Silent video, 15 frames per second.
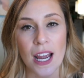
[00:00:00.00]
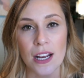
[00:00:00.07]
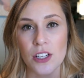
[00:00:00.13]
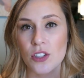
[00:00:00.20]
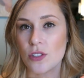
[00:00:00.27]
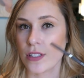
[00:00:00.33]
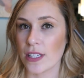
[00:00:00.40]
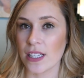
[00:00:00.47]

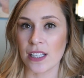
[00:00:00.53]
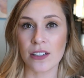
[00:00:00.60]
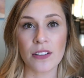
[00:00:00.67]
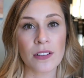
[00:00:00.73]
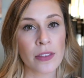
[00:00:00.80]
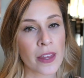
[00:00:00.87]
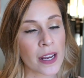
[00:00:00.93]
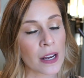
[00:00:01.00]
I'd use it here
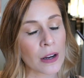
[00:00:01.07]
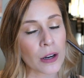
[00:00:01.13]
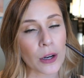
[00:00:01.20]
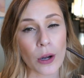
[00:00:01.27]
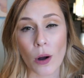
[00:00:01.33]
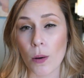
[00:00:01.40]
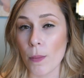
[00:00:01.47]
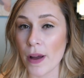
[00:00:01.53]
and there,
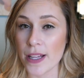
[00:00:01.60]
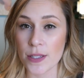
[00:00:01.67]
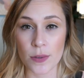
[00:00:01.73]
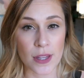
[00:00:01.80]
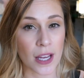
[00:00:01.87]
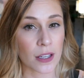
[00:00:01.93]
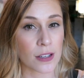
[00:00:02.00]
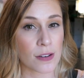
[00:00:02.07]
go months
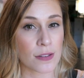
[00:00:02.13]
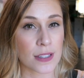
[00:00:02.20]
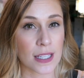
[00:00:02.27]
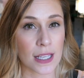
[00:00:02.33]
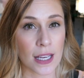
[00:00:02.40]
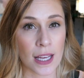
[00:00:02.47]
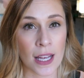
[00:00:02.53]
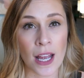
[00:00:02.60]
without
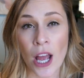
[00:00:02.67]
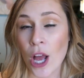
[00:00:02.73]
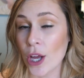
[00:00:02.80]
using it,